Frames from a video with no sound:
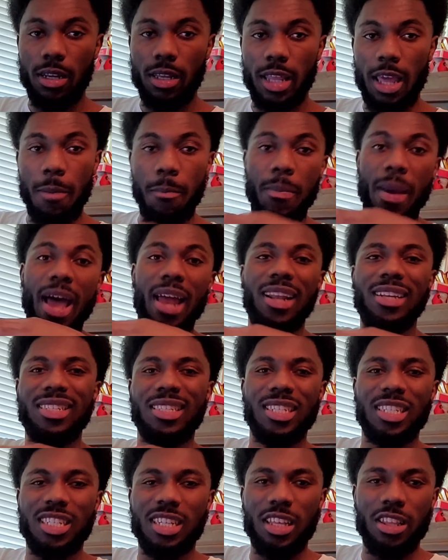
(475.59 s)
They balanced
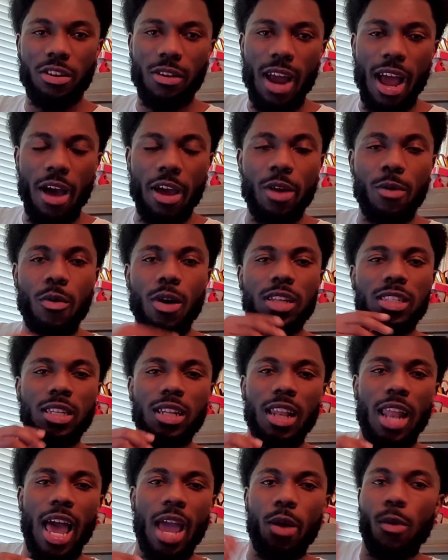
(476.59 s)
each other out. It
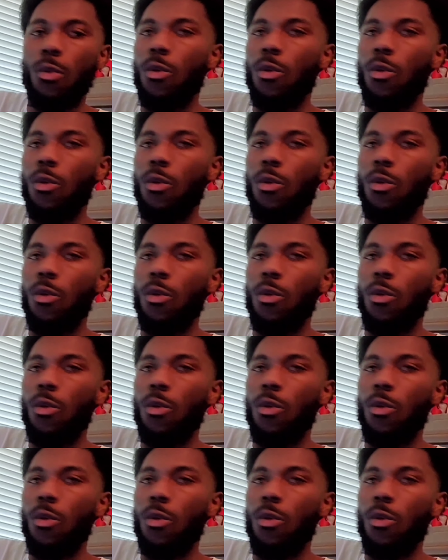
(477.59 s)
wasn't like